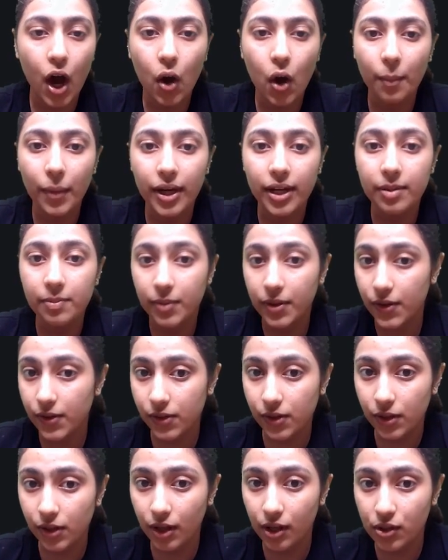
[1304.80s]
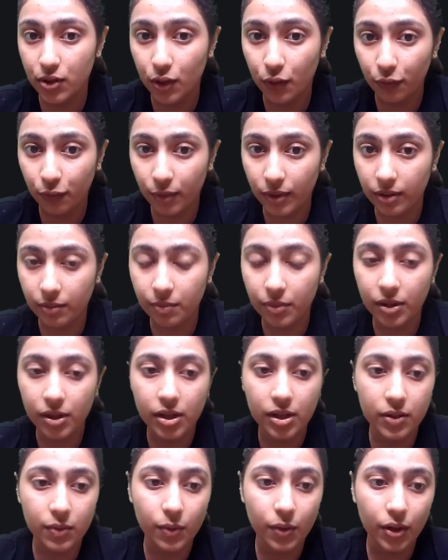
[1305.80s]
many percentage of people
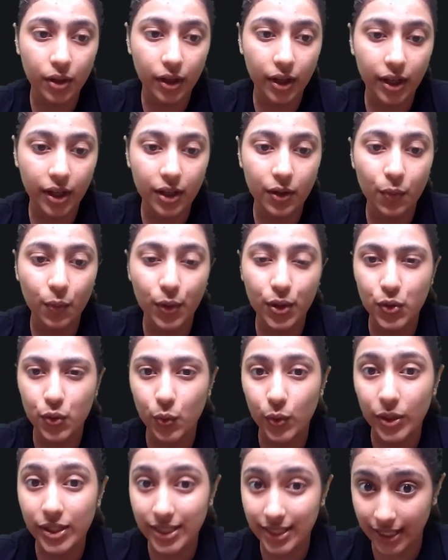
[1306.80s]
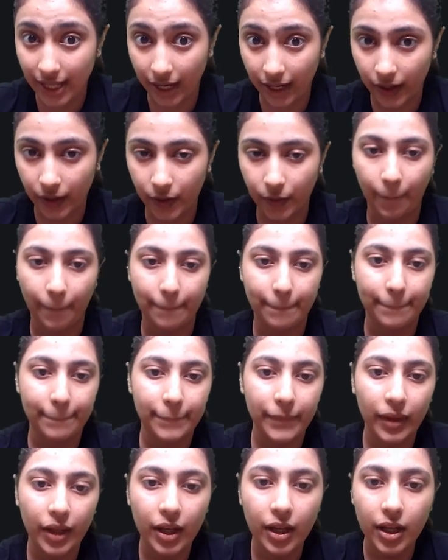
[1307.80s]
is working in which sector.
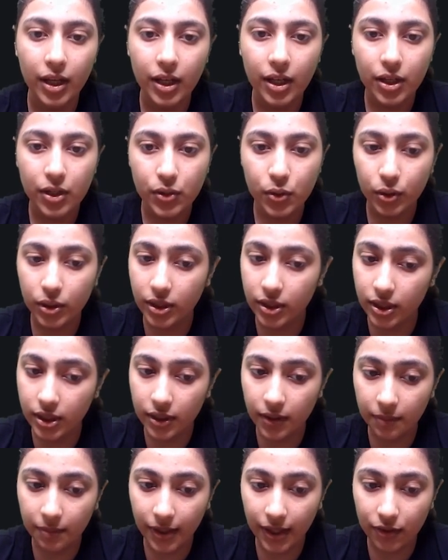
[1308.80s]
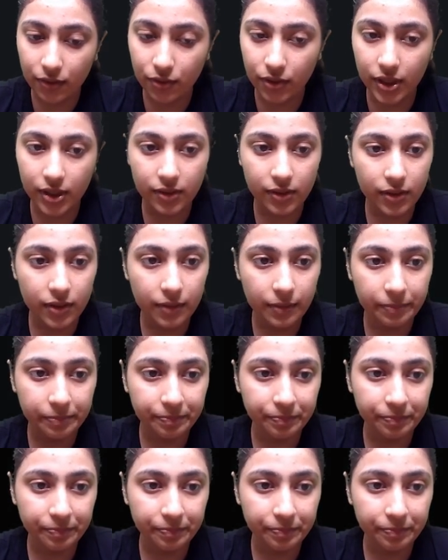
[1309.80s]
So this is the main reason.